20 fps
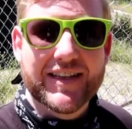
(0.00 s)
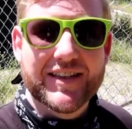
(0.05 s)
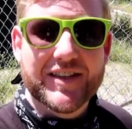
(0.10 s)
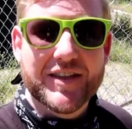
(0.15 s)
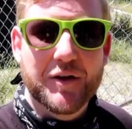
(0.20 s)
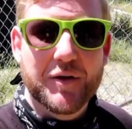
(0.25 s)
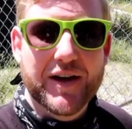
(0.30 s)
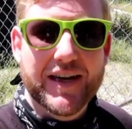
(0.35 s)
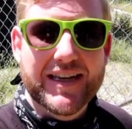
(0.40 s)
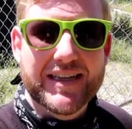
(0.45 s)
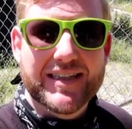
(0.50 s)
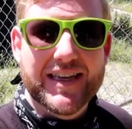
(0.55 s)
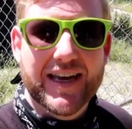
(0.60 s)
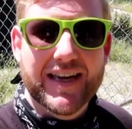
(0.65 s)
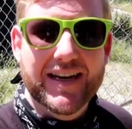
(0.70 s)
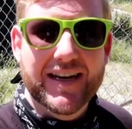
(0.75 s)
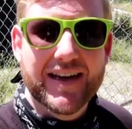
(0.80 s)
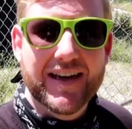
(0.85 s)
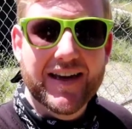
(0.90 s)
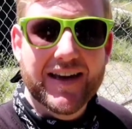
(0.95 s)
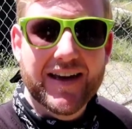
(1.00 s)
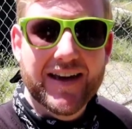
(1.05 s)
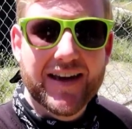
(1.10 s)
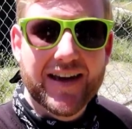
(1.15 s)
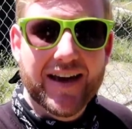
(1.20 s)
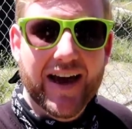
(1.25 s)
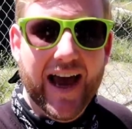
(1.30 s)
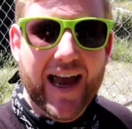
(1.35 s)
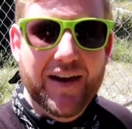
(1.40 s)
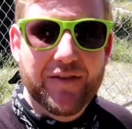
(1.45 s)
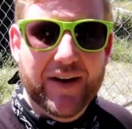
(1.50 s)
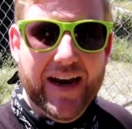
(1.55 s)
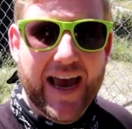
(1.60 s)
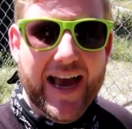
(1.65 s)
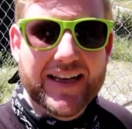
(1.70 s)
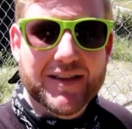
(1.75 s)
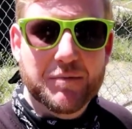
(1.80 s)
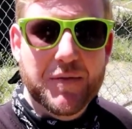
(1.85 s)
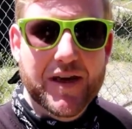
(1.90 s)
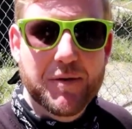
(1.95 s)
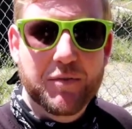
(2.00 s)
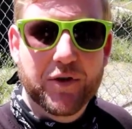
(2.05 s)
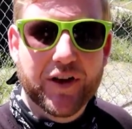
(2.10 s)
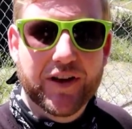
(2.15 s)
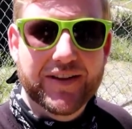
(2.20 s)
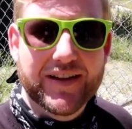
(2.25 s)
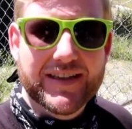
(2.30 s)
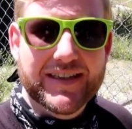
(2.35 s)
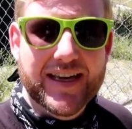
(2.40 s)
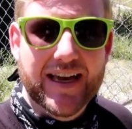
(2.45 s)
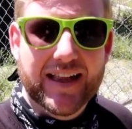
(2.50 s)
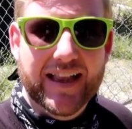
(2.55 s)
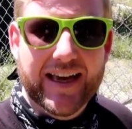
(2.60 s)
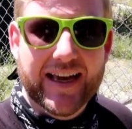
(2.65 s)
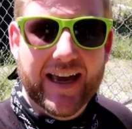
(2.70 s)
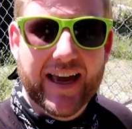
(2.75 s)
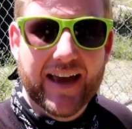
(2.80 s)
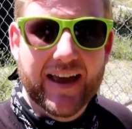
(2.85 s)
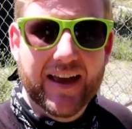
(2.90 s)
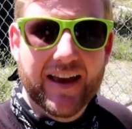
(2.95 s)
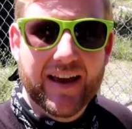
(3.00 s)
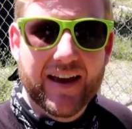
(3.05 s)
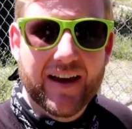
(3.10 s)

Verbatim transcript: And so he said, I even asked people on the set, like,